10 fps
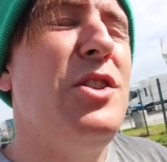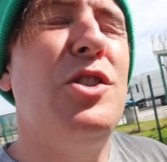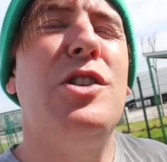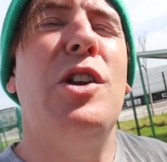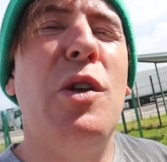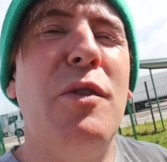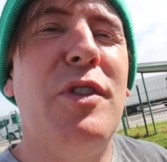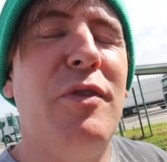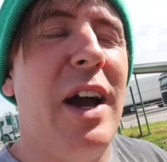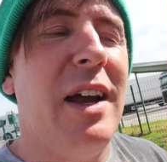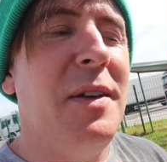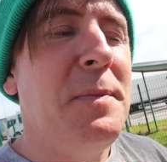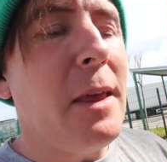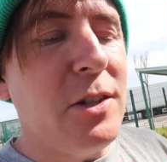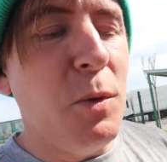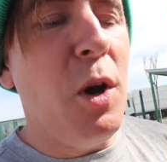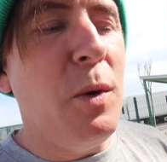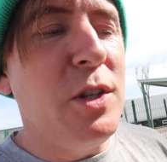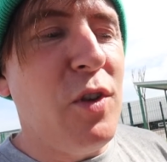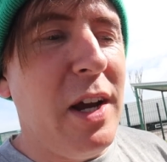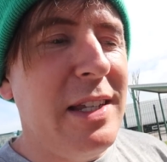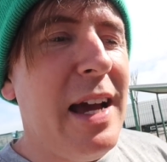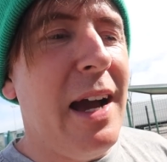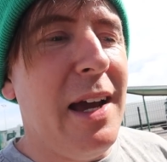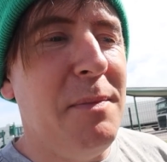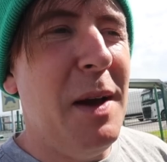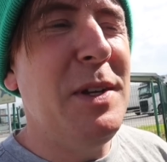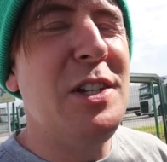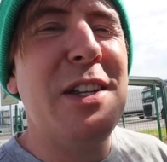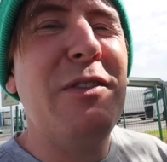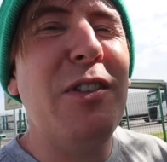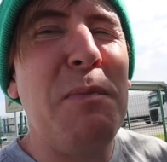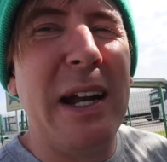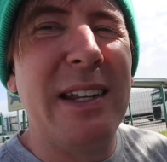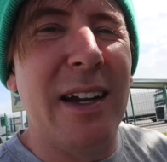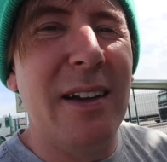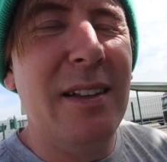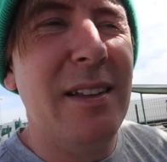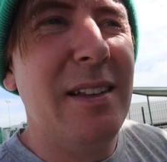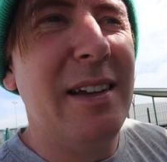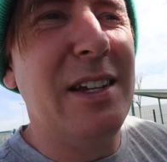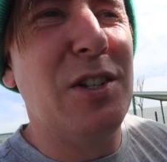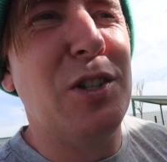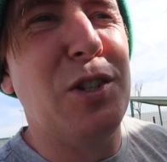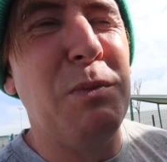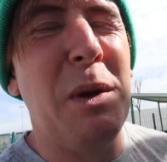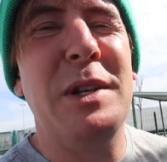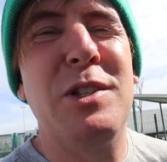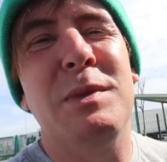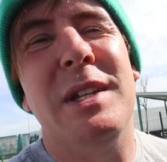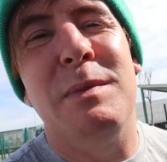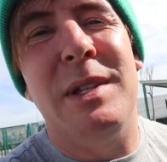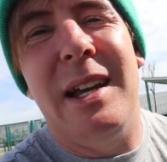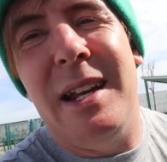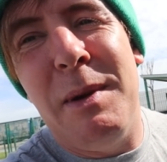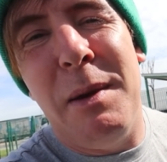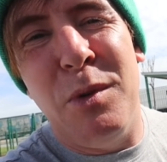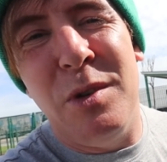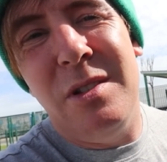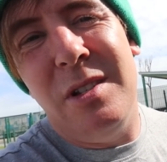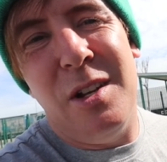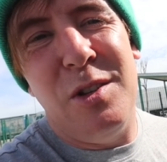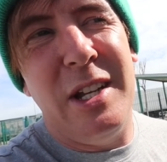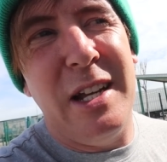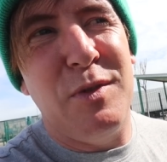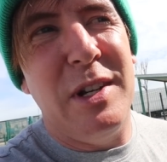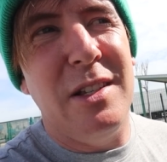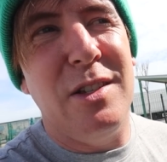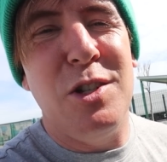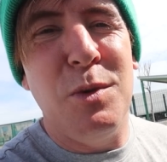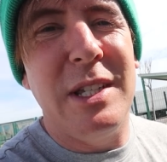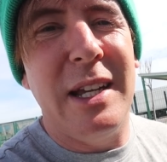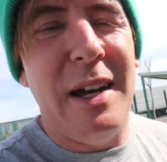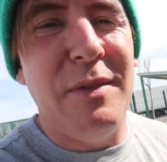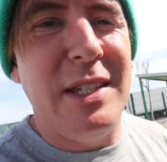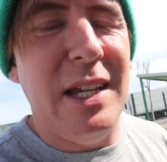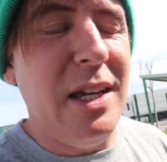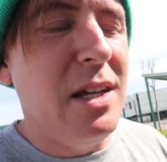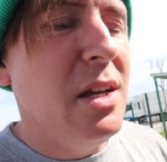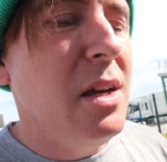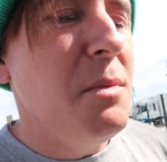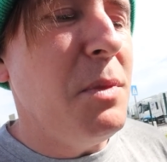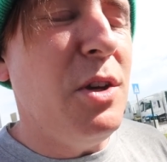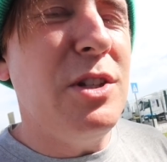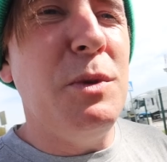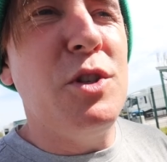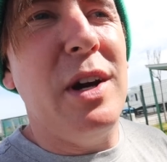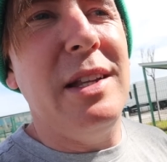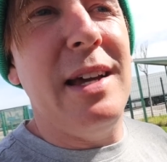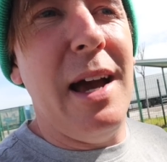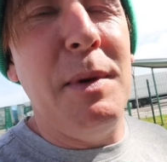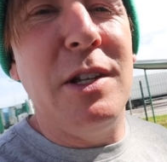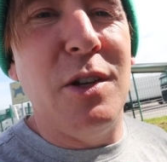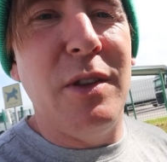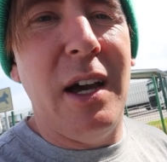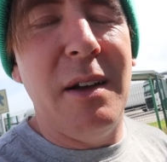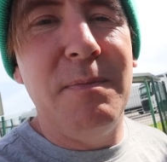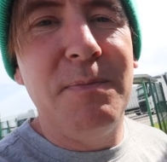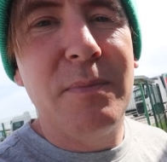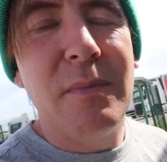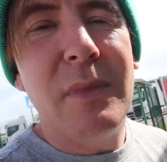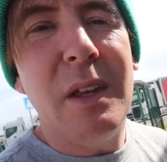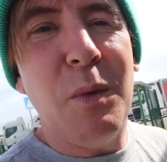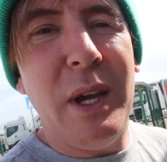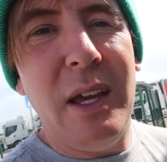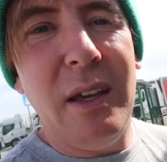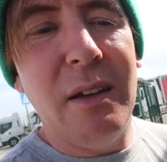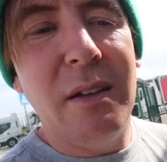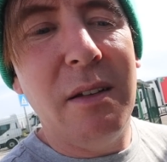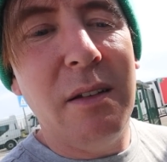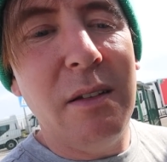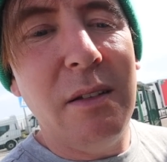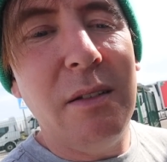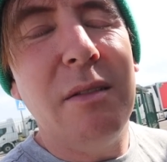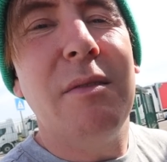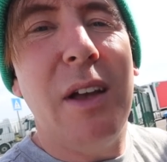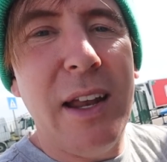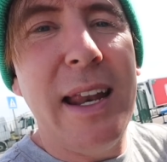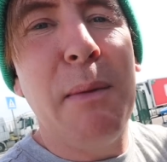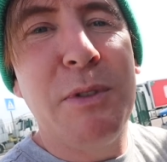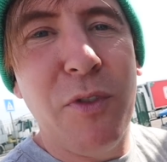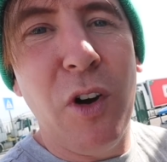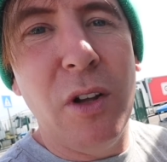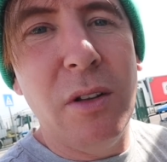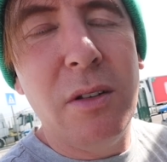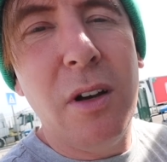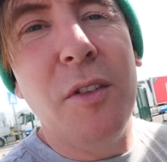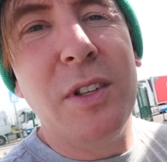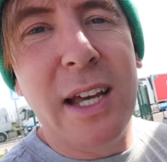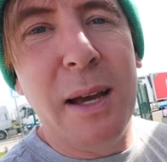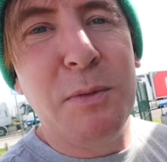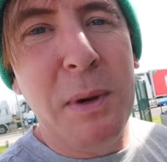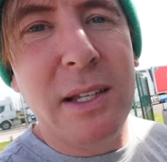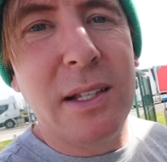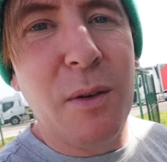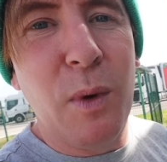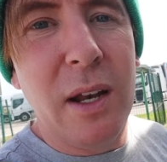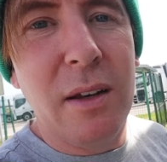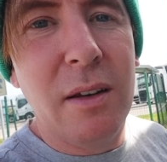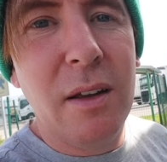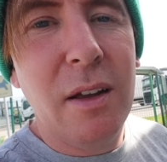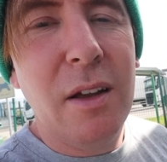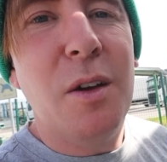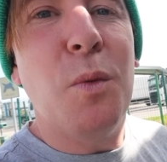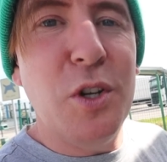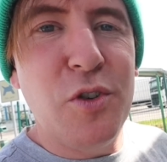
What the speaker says: she doesn't love the van, so we always try and time. I mean, she's never a bad girl. It's just, sometimes like any baby would, you know, she gets restless so she wants to get out of the seat. But usually we try and time it so that her naps fall on the times basically when we're